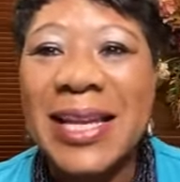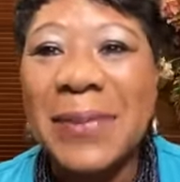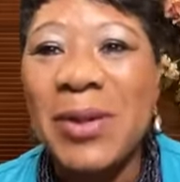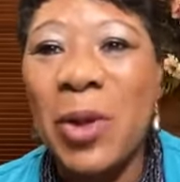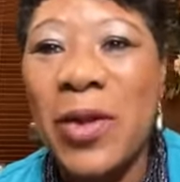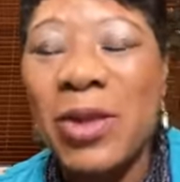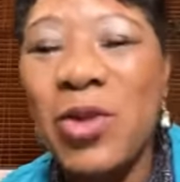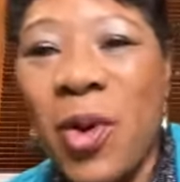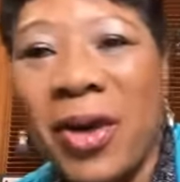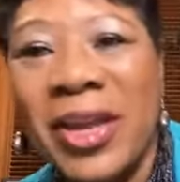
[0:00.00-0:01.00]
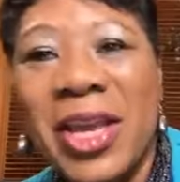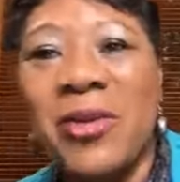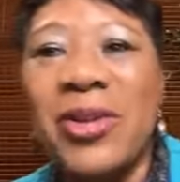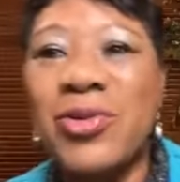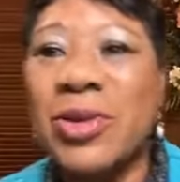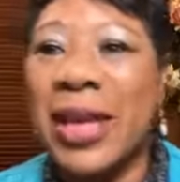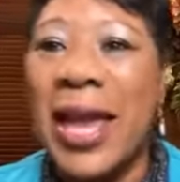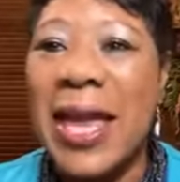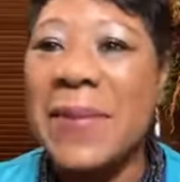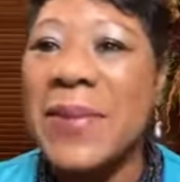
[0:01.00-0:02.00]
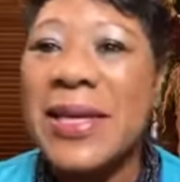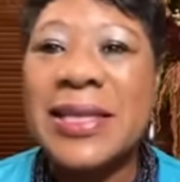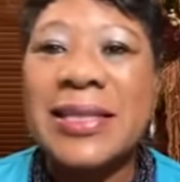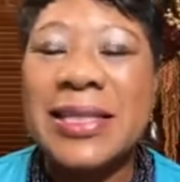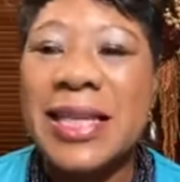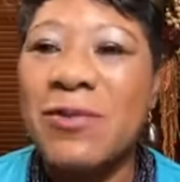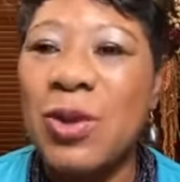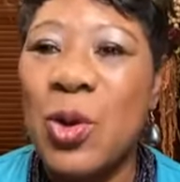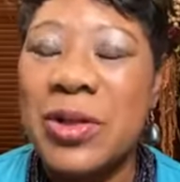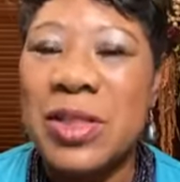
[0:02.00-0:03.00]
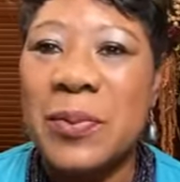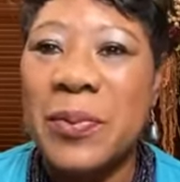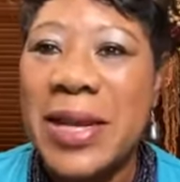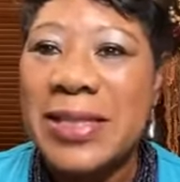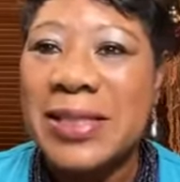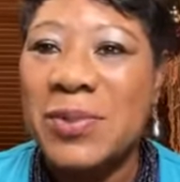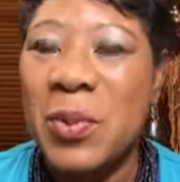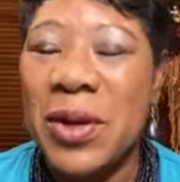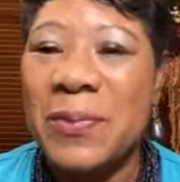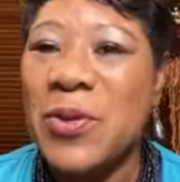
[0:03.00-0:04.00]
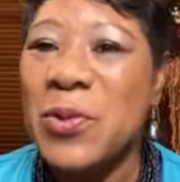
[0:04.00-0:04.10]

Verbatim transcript: Let me know that you are here and you came to give the Lord some praise this morning.